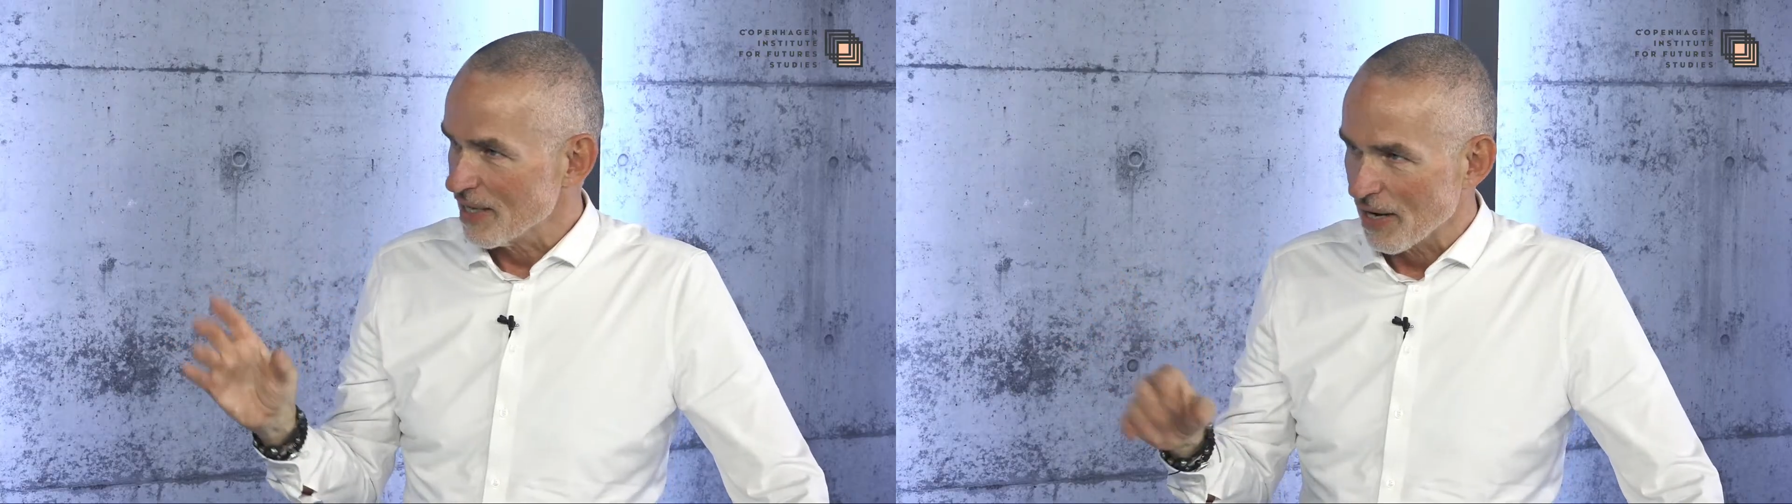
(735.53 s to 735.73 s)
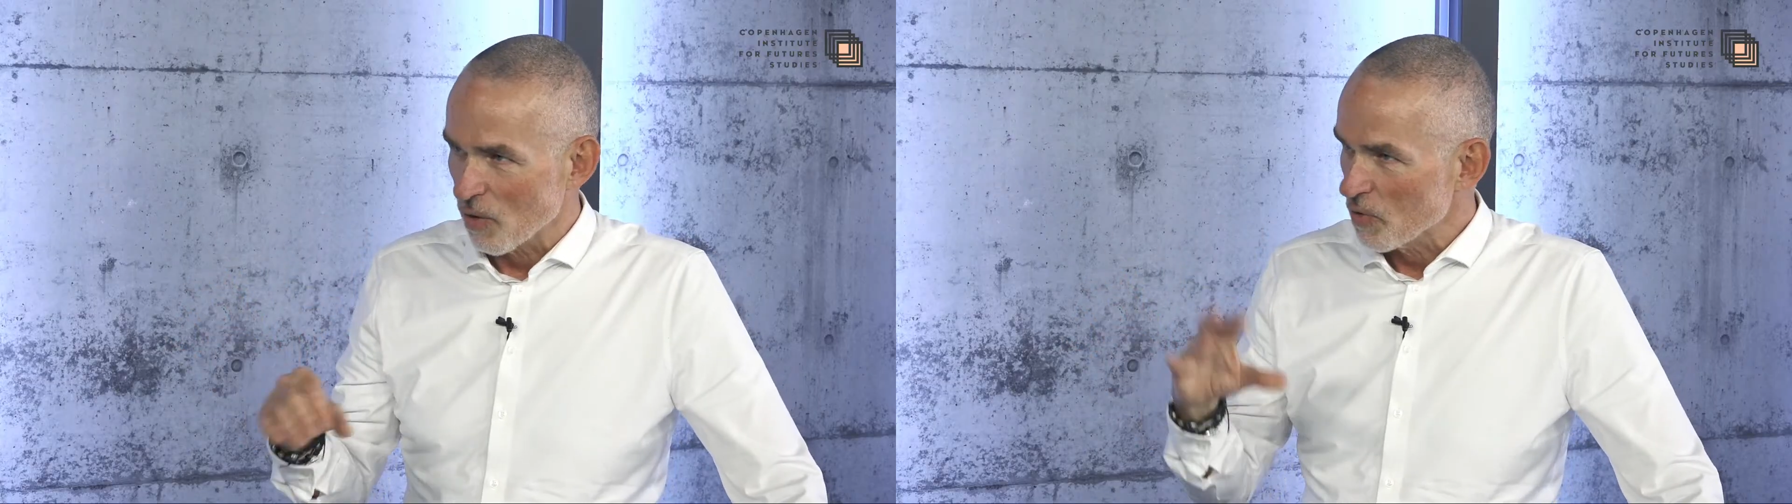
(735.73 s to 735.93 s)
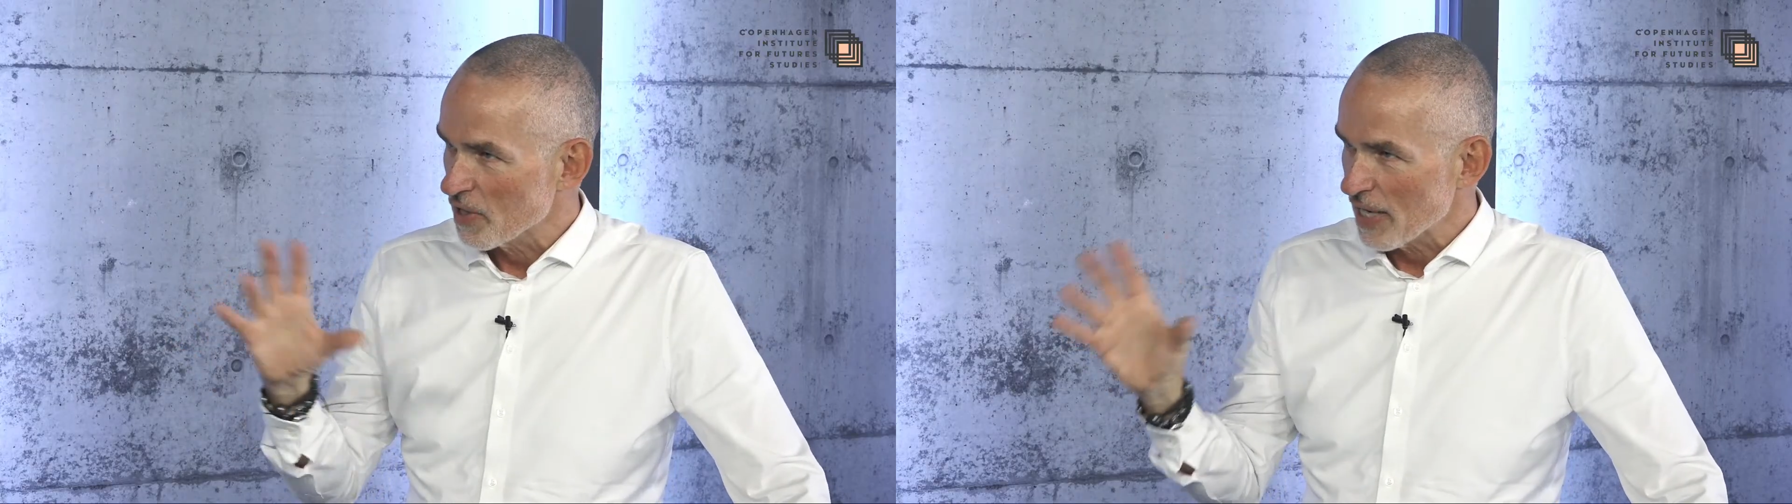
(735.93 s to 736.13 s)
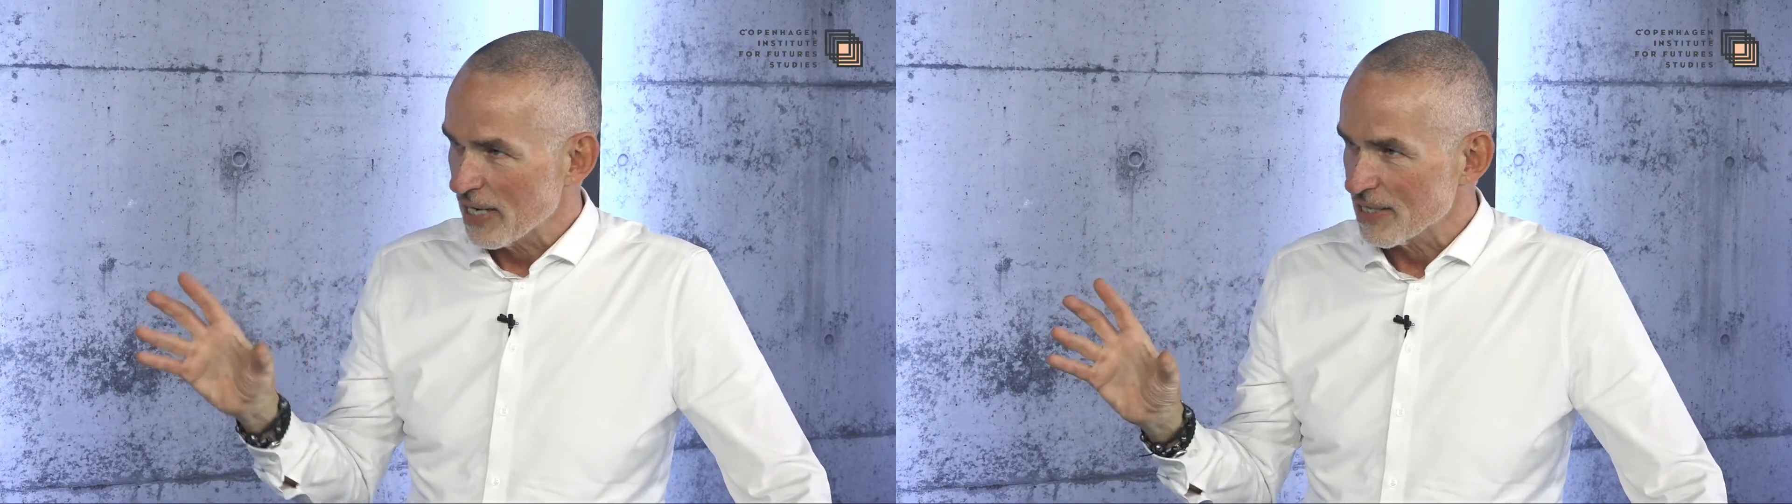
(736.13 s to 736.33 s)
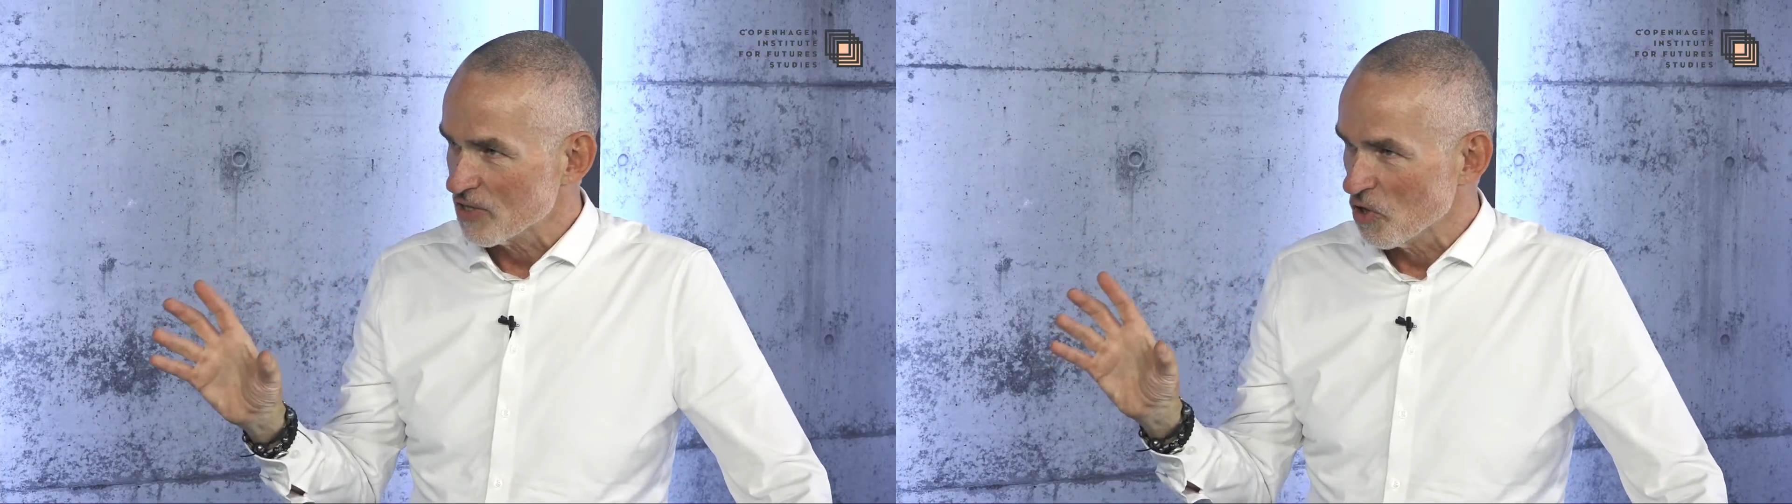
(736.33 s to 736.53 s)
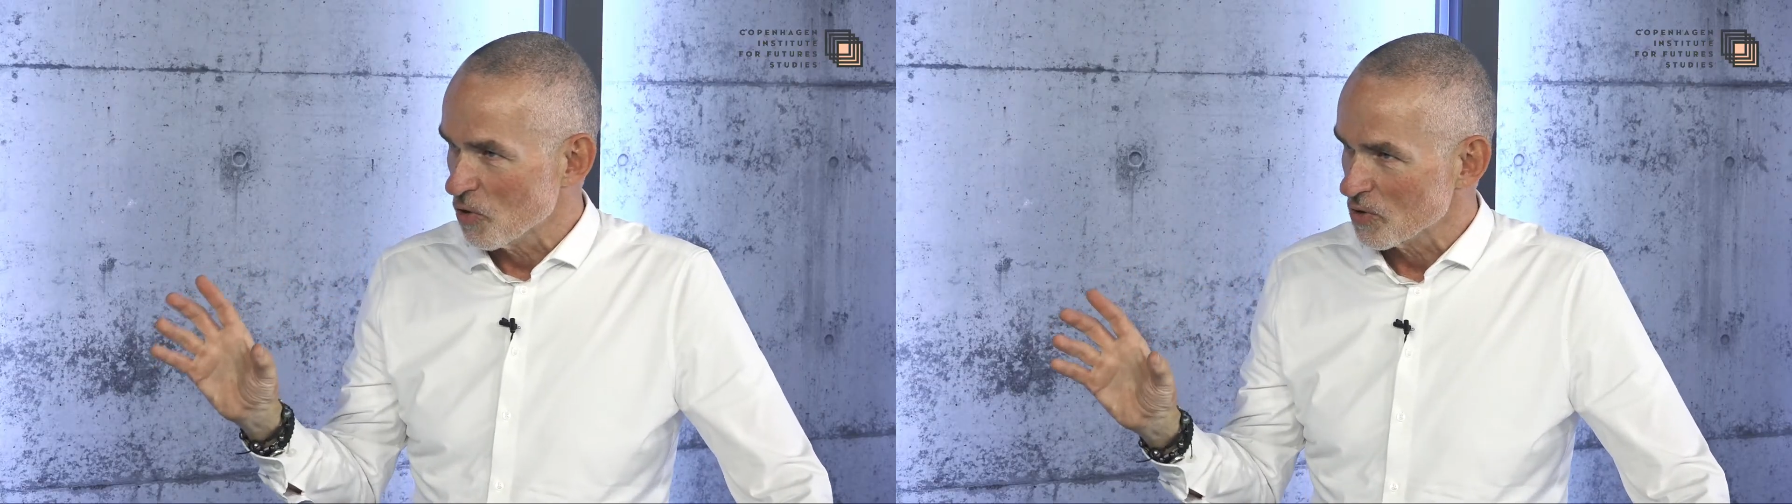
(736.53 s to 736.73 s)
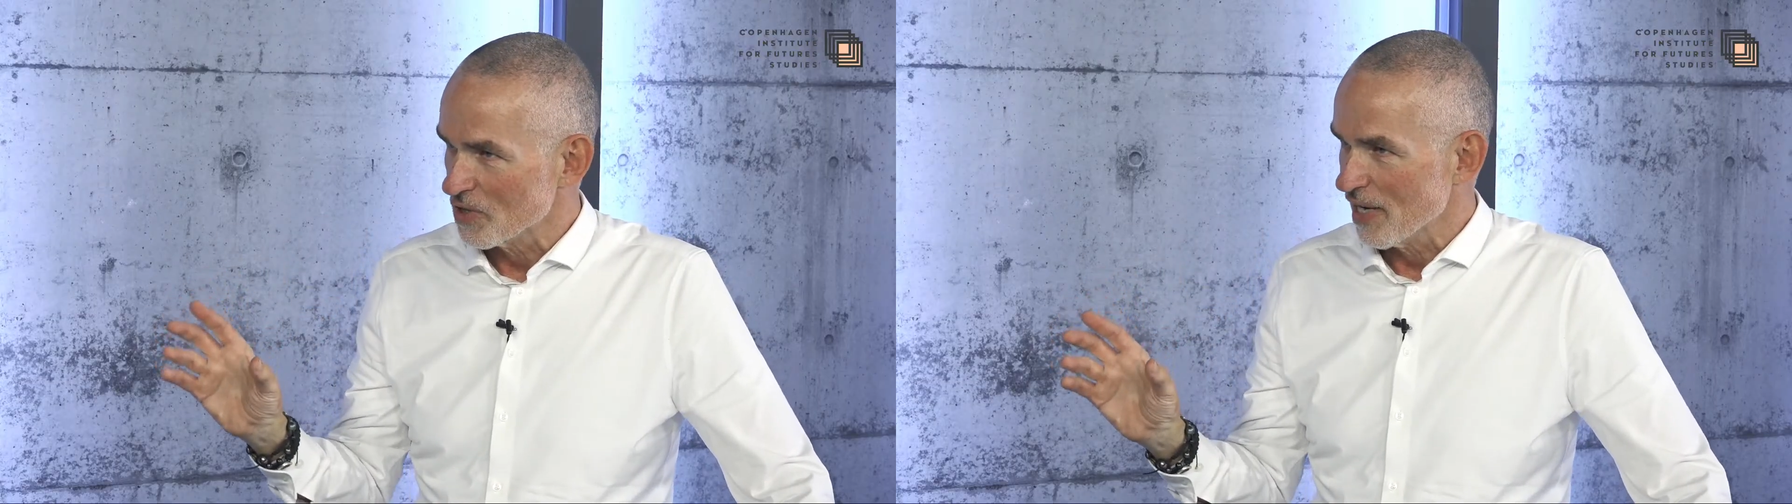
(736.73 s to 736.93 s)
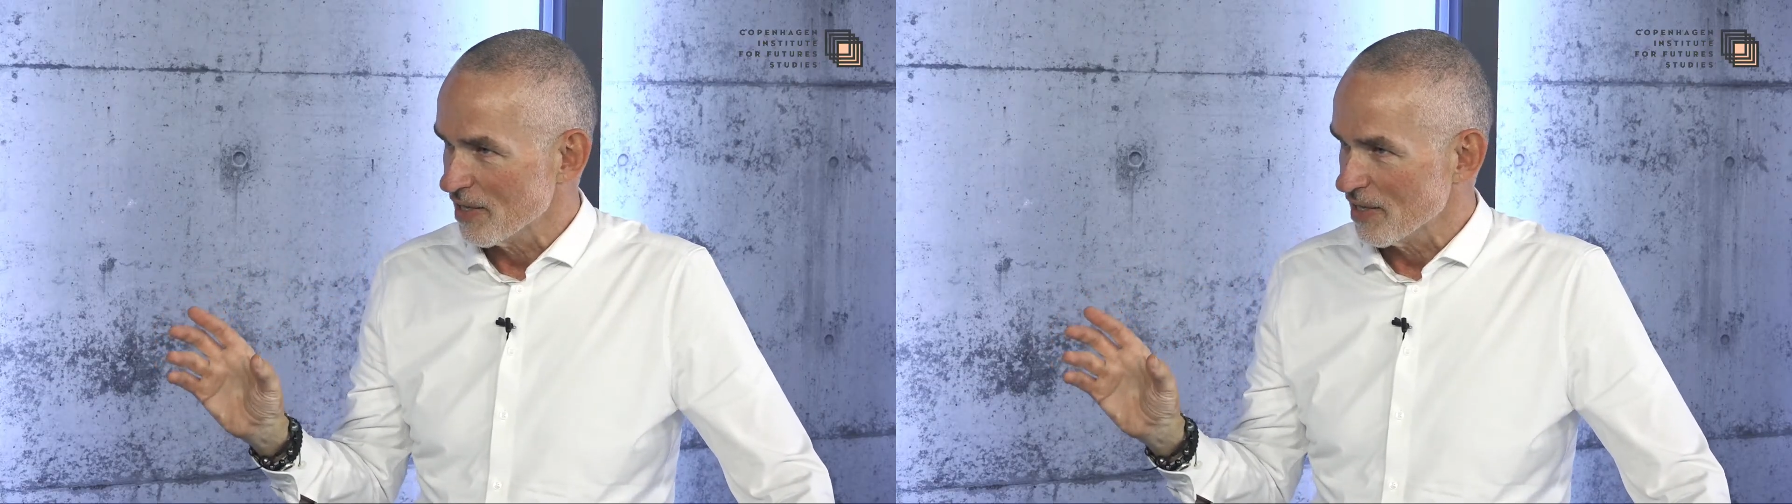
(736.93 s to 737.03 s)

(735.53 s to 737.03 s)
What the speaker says: and all the data shows that